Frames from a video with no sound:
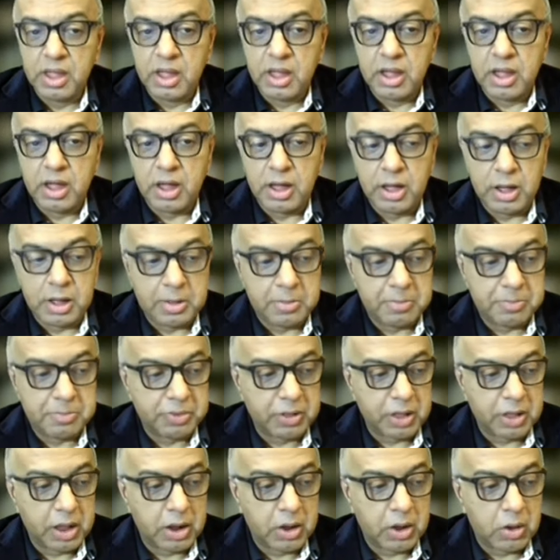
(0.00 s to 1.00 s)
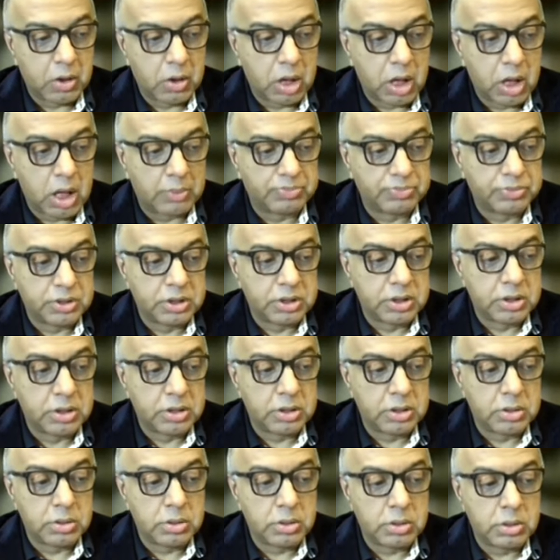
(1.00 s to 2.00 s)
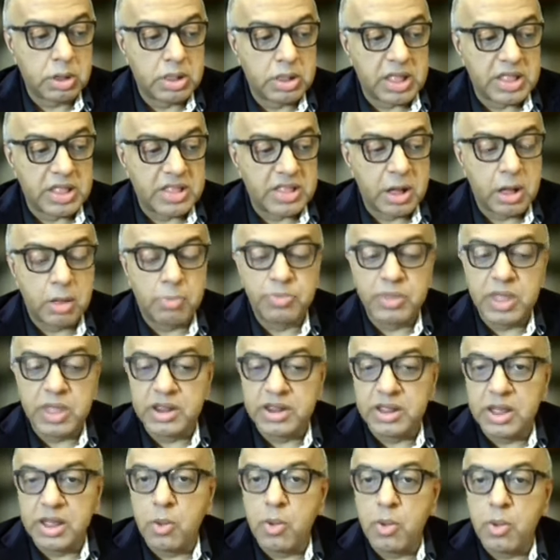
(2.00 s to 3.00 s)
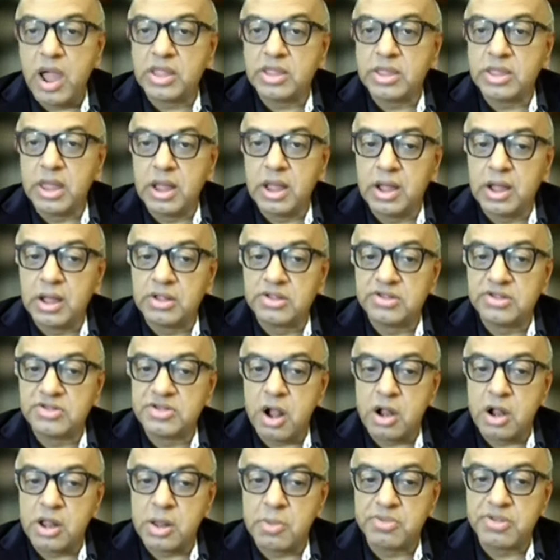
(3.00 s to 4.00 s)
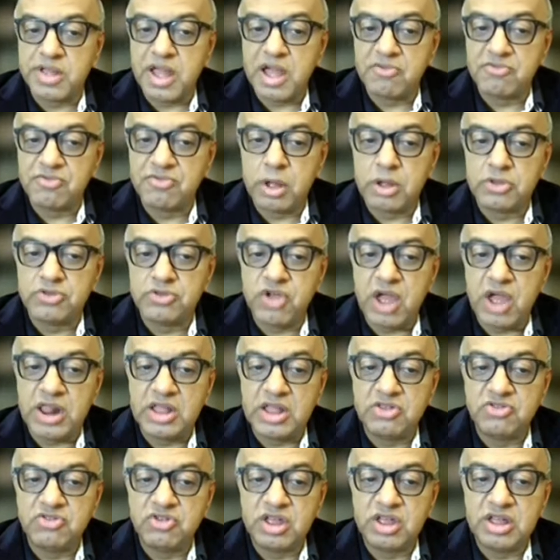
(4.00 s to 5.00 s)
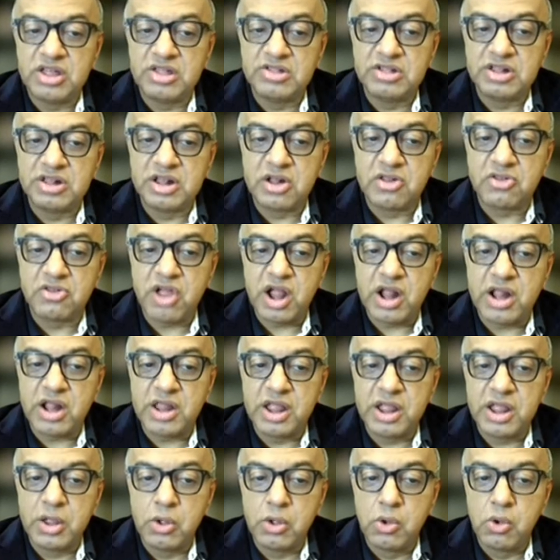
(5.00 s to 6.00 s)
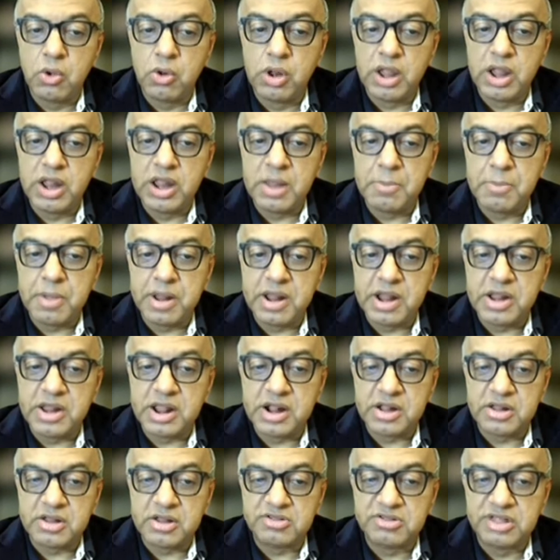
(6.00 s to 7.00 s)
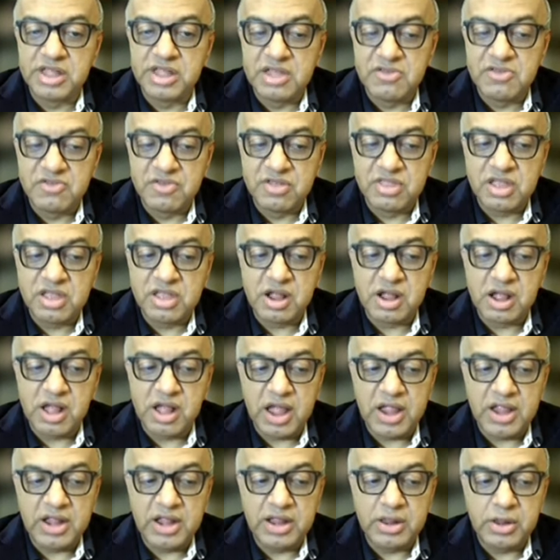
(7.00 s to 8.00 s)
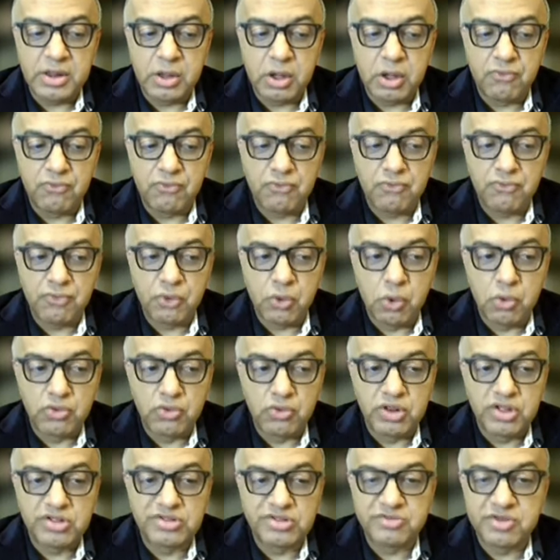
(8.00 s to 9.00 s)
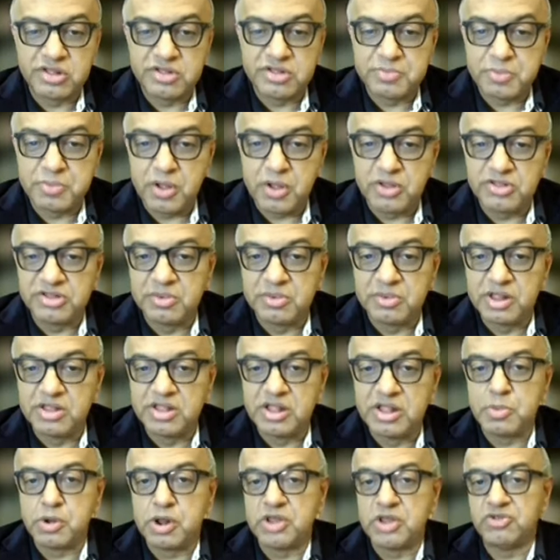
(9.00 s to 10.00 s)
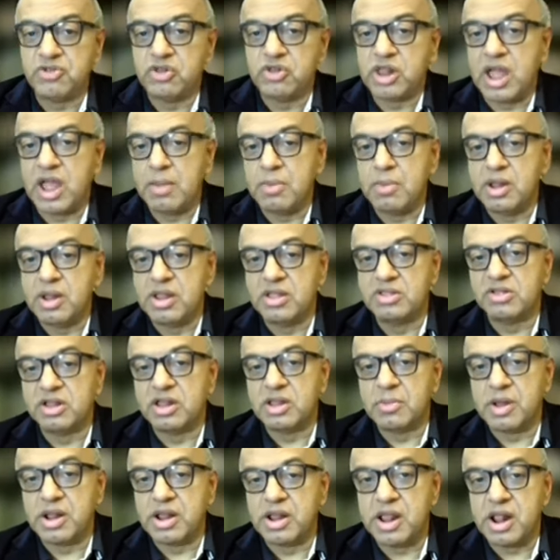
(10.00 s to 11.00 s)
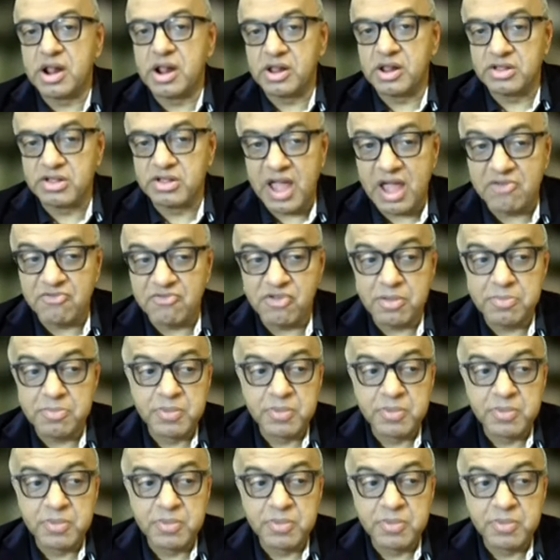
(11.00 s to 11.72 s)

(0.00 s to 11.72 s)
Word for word: Um, you know, uh, another area where I think startups have a challenge is in attracting good independent directors, given the kind of onerous responsibilities and potential liabilities independent directors have